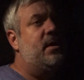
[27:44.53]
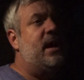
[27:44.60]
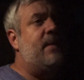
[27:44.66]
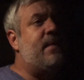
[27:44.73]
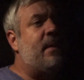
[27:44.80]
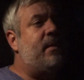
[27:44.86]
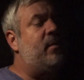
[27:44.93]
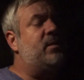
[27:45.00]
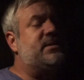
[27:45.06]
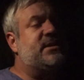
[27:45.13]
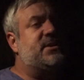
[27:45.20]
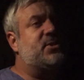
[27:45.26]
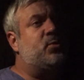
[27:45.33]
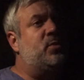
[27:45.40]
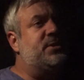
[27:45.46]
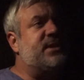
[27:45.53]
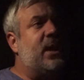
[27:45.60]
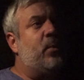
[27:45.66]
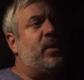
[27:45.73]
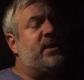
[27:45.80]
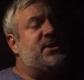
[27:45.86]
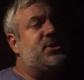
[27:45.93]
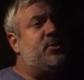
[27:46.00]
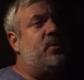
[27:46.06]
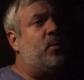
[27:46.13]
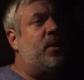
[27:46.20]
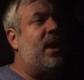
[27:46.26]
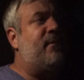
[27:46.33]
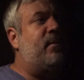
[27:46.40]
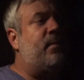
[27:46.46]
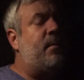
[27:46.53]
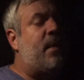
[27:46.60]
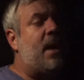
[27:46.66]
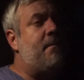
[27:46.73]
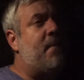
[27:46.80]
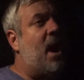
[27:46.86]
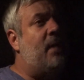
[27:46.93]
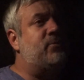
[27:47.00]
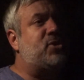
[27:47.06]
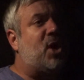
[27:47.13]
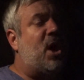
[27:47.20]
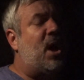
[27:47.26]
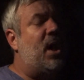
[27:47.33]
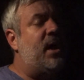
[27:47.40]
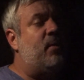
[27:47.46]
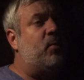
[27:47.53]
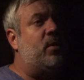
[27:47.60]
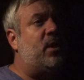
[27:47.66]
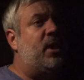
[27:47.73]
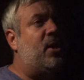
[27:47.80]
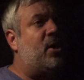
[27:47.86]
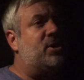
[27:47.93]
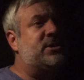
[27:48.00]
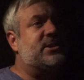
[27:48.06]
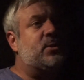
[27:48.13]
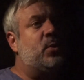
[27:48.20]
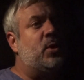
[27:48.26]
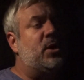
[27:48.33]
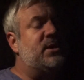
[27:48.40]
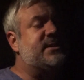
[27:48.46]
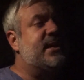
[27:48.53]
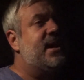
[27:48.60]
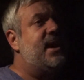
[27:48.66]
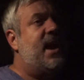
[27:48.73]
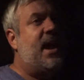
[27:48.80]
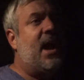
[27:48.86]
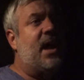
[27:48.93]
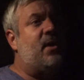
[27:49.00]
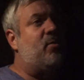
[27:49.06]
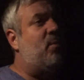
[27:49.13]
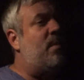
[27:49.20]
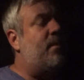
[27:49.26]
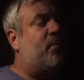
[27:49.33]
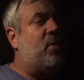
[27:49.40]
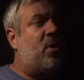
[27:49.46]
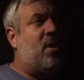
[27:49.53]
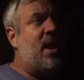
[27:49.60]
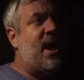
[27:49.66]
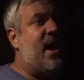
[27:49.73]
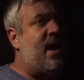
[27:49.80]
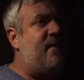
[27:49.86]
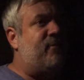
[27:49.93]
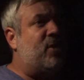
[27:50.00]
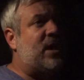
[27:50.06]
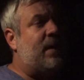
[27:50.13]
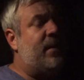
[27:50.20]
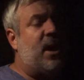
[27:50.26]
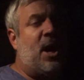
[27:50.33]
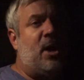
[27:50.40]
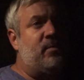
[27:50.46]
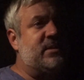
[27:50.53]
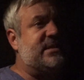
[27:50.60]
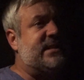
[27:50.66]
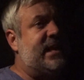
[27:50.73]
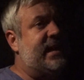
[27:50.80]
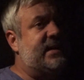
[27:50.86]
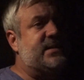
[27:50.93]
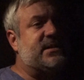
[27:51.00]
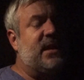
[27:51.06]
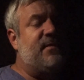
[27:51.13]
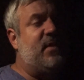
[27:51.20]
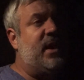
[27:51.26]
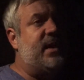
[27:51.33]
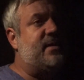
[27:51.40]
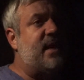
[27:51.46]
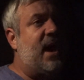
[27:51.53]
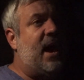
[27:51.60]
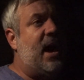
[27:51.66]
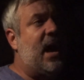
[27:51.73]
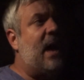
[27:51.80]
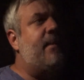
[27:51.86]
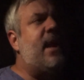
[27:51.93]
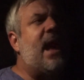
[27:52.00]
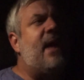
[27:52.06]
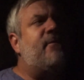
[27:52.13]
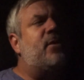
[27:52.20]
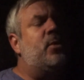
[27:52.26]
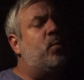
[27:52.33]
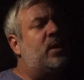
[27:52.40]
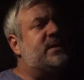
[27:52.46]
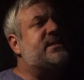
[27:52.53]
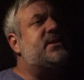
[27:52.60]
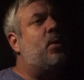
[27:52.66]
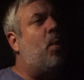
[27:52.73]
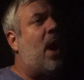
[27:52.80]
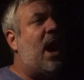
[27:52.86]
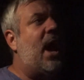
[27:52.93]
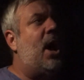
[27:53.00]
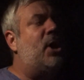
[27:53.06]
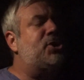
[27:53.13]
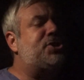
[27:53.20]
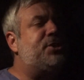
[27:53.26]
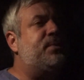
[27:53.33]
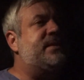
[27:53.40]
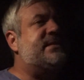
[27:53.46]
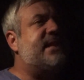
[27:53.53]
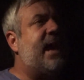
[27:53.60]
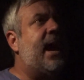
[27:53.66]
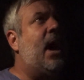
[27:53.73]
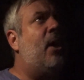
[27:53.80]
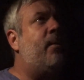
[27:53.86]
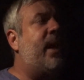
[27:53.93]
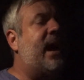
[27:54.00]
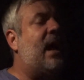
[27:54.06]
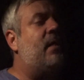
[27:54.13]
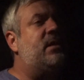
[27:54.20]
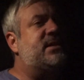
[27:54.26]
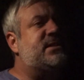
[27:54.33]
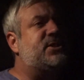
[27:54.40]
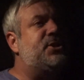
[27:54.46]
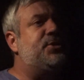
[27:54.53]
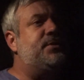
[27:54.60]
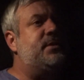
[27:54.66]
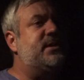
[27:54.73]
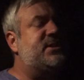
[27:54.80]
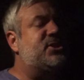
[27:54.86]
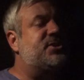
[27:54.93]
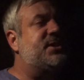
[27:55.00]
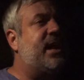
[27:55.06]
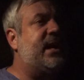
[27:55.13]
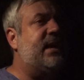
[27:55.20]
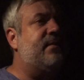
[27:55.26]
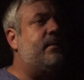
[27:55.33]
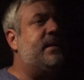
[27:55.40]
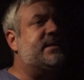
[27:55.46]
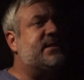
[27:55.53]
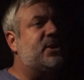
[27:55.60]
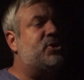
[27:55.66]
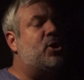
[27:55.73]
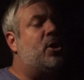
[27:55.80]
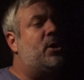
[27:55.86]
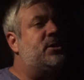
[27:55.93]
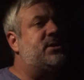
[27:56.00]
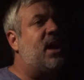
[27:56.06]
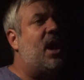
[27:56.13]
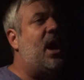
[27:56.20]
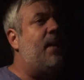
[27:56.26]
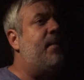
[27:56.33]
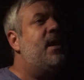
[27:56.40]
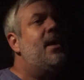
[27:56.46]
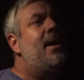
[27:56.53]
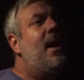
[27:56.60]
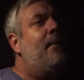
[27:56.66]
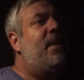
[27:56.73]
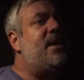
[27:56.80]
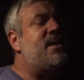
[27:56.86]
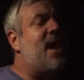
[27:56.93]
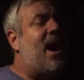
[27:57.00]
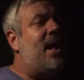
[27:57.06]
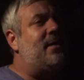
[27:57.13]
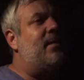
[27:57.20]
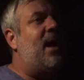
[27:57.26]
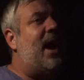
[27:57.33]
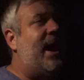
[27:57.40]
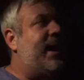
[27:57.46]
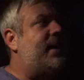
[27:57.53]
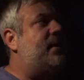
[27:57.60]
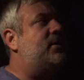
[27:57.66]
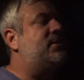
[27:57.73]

And maybe it was the schools I went to and whatever, but my mom taught in really hard schools, and I don't remember her ever coming home and saying stuff like that. I mean, every once in a while, she would say, oh my God, this student is just like giving me such a hard time, but not like